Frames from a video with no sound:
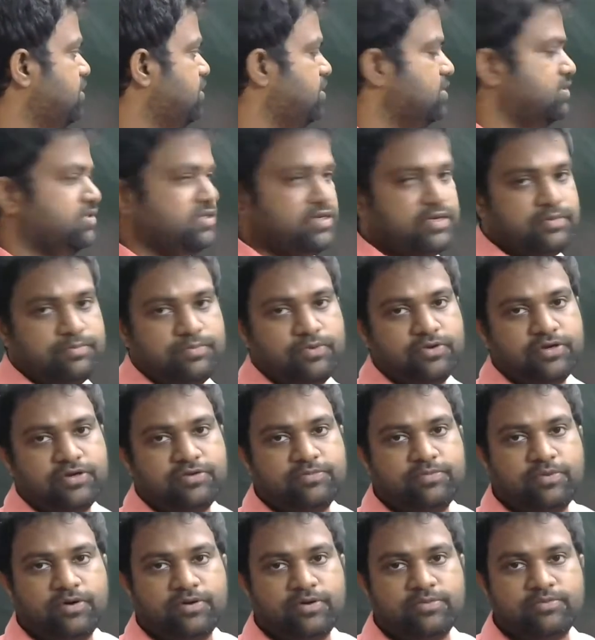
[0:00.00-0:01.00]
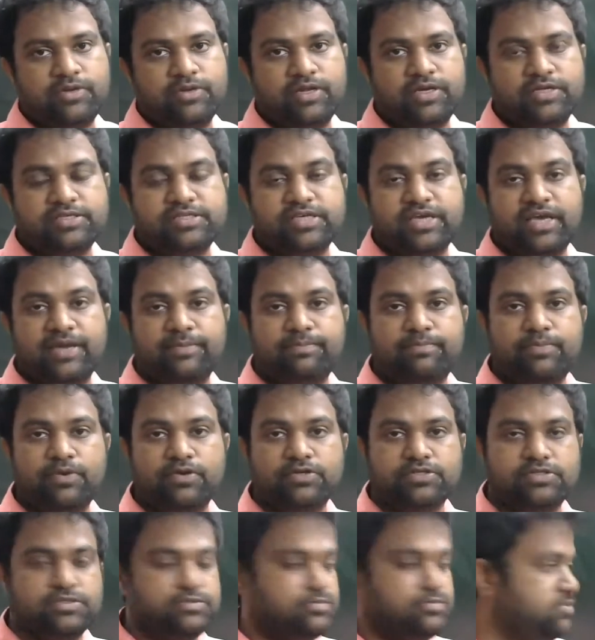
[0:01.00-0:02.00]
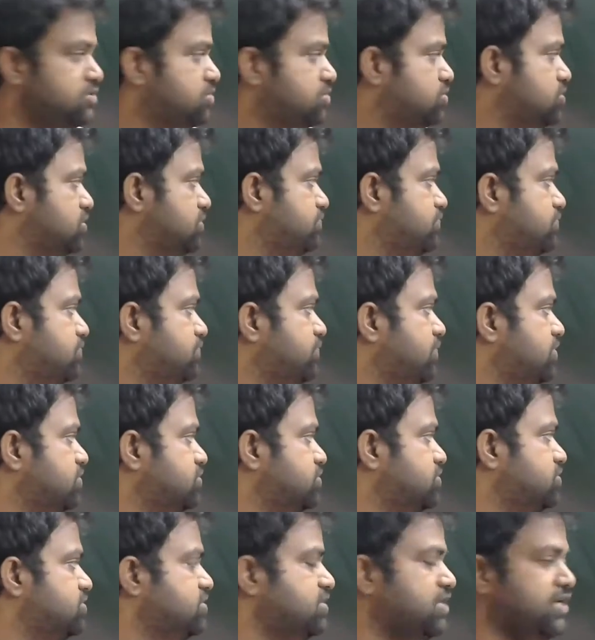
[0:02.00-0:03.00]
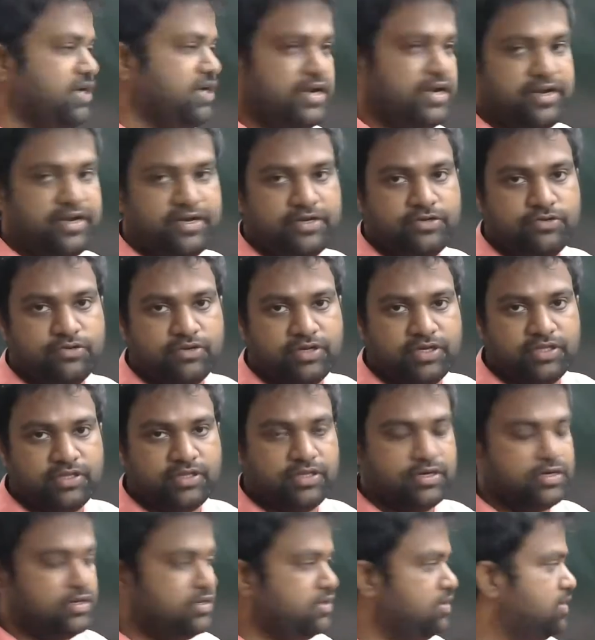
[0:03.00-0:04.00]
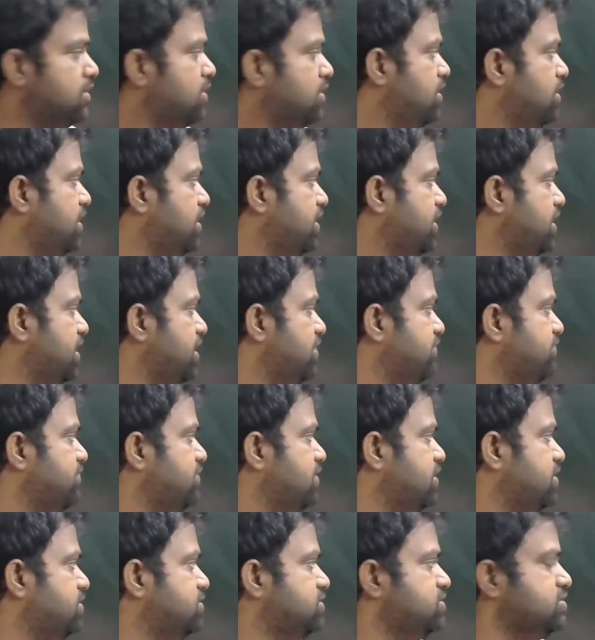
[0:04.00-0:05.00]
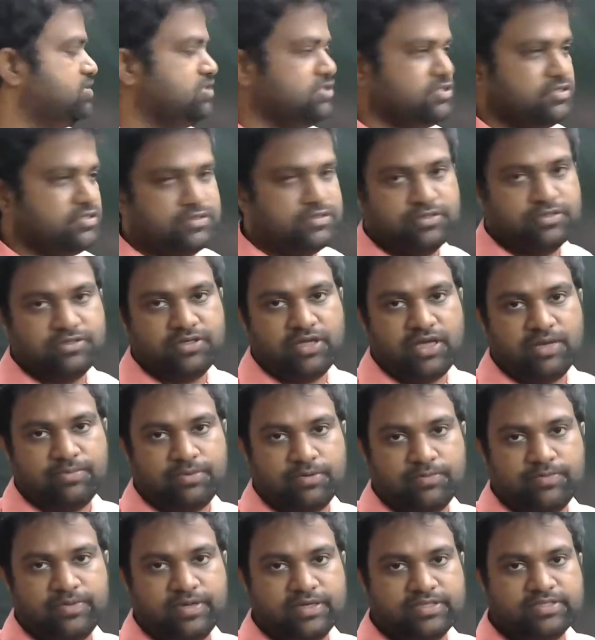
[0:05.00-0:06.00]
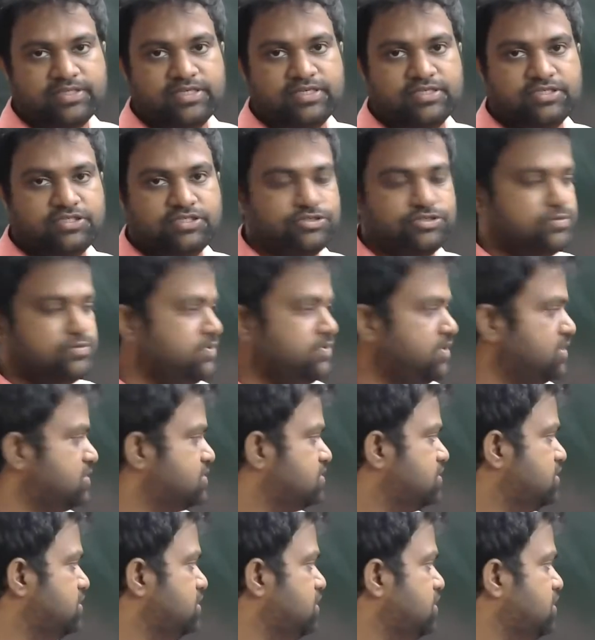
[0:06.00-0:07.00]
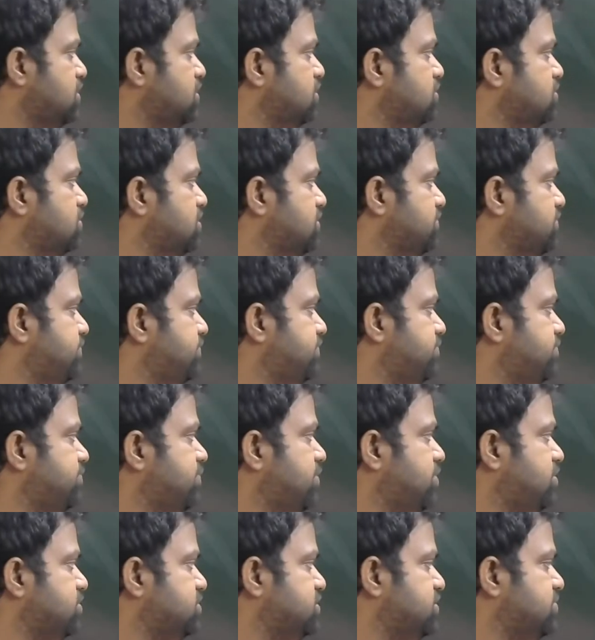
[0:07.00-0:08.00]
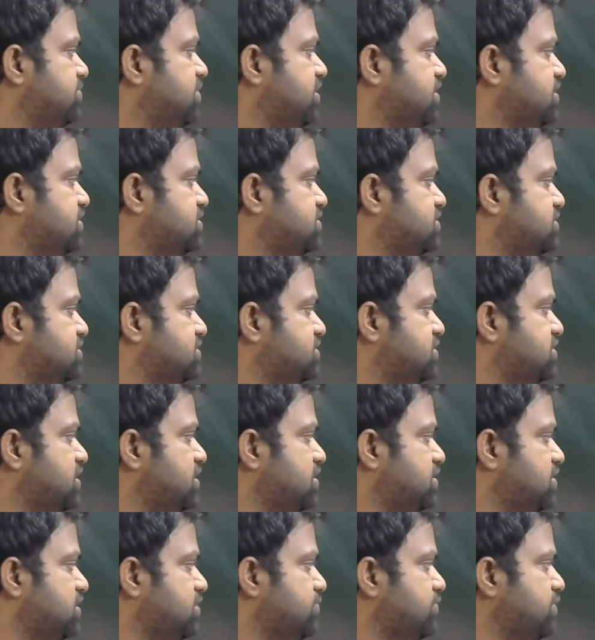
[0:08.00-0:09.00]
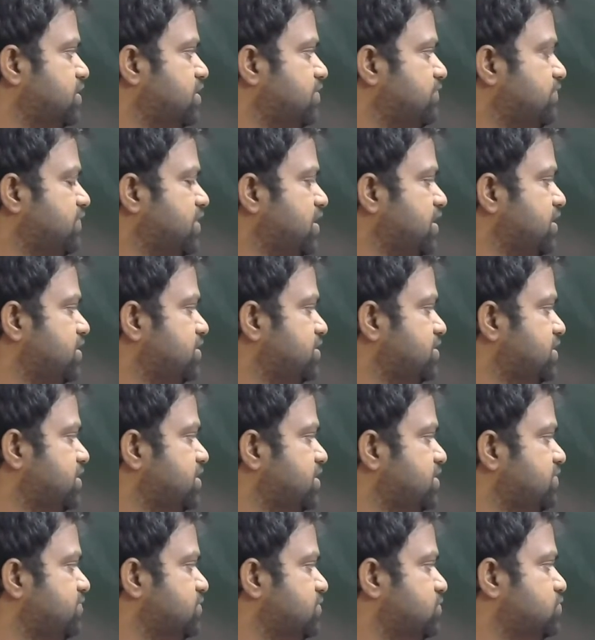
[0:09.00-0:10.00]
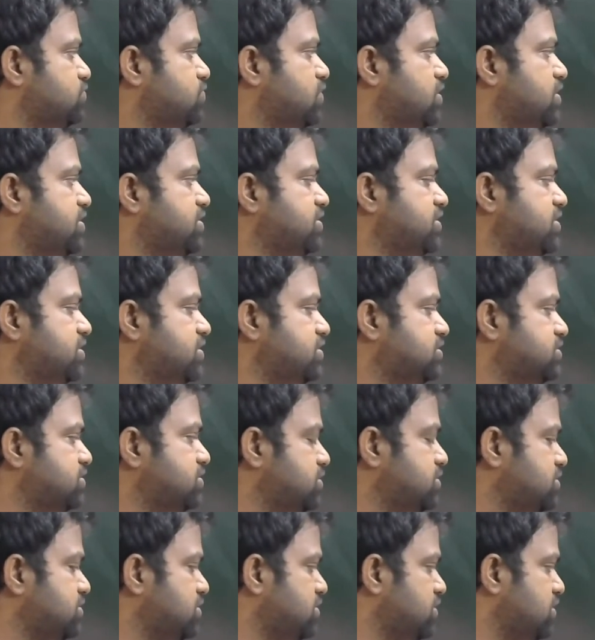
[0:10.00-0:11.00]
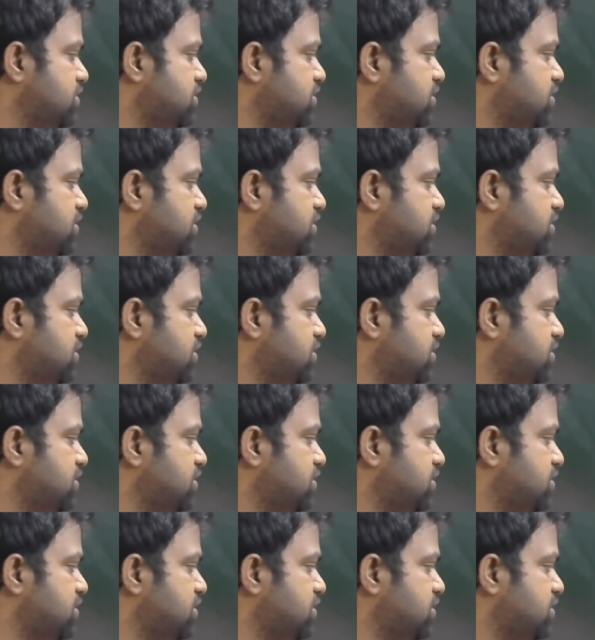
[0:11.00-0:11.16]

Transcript: another important formula is f plus, means if two functions are added together like f and g, f of x and g of x, if plus and minus is there, then we can find individual integration.